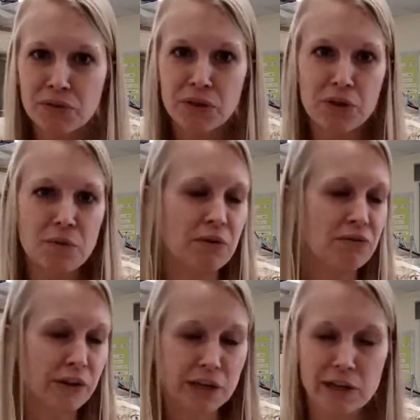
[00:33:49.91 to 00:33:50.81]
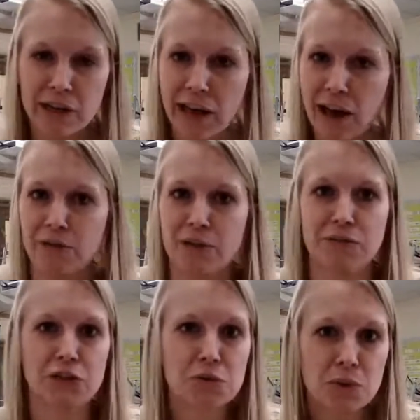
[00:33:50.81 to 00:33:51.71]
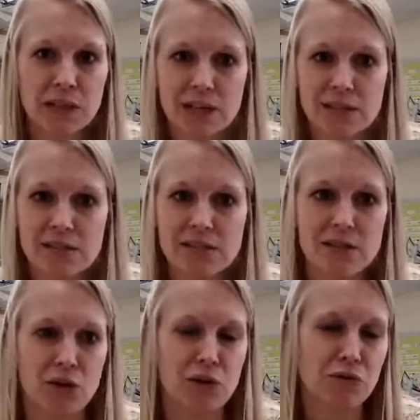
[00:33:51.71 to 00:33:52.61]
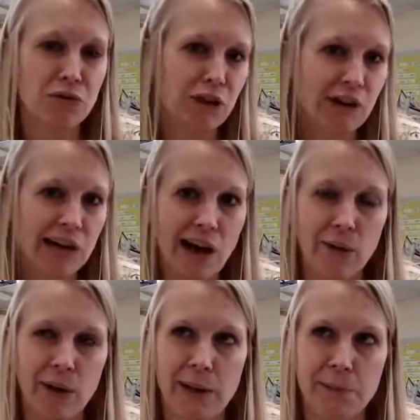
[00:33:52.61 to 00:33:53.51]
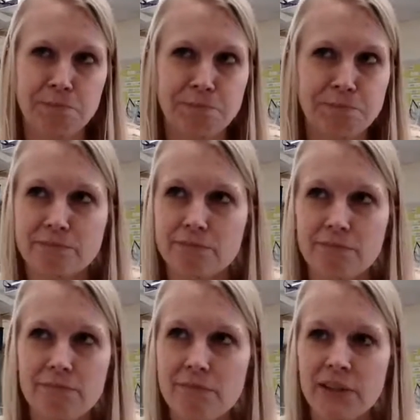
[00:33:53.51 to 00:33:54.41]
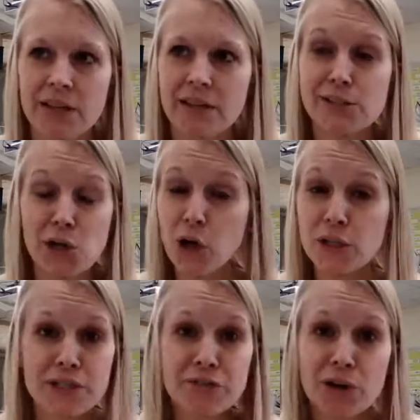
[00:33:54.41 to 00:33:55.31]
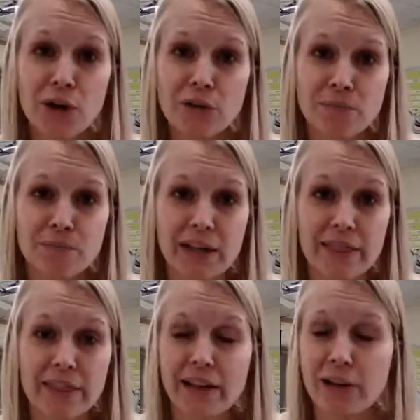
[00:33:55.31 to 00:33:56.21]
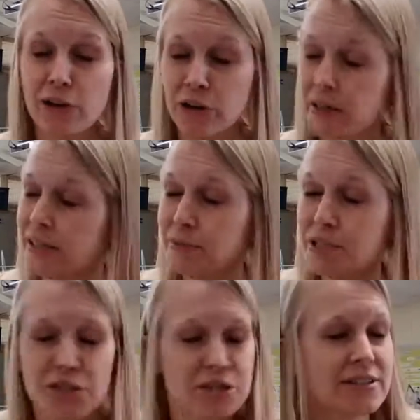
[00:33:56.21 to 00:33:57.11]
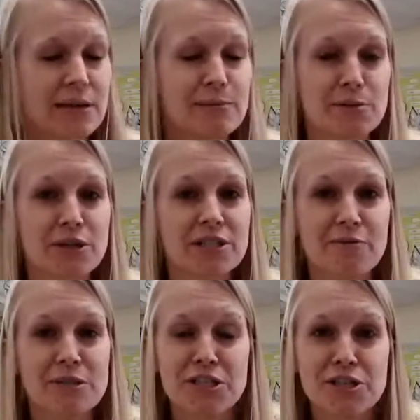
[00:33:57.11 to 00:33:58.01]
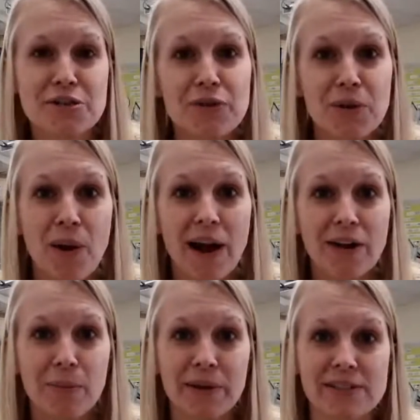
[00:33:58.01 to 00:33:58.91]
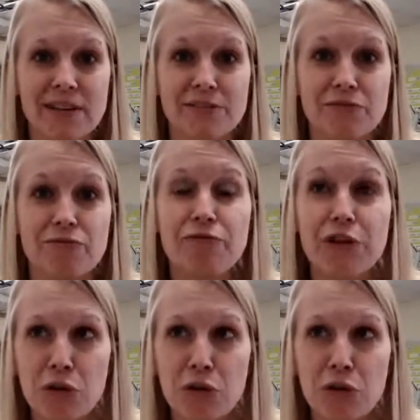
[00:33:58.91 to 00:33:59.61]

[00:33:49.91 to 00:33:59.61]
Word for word: We figured it out. The virtual kids, you know, you figure it out and it's all difficult, but thank goodness I'm teaching the same subject I've been teaching for a while because I feel for right.